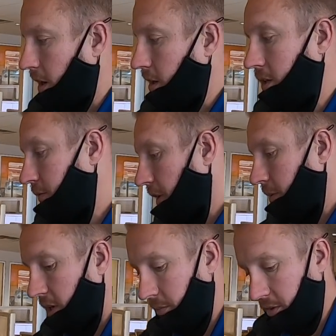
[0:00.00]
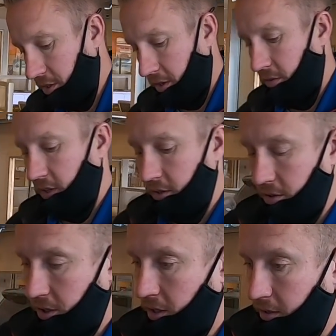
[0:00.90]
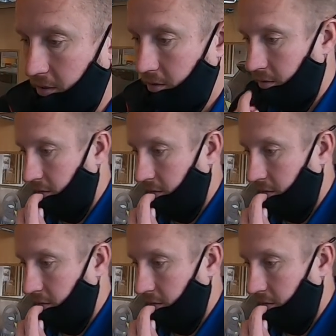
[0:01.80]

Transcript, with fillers: Uh, he's fine with the numbers. Everything looks good.